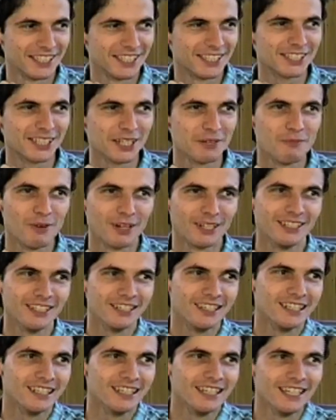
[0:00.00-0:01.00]
is someone
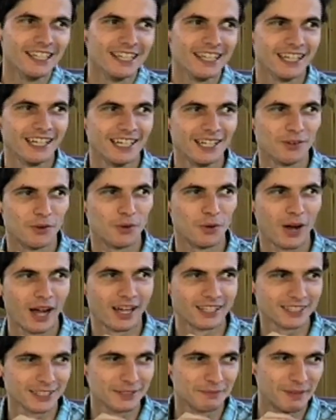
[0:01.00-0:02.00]
who
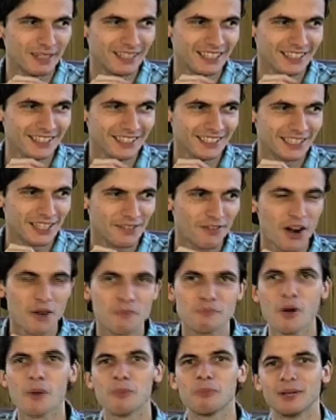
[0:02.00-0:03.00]
hasn't been developed
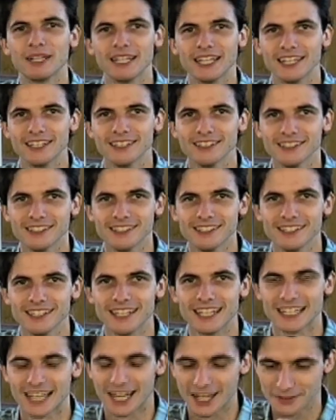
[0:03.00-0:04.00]
properly
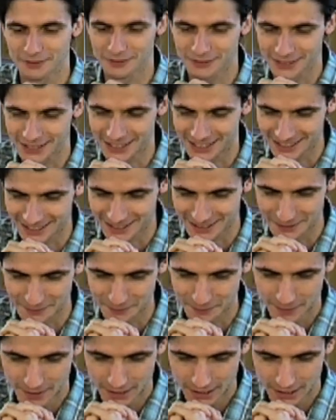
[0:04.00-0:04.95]
in life, and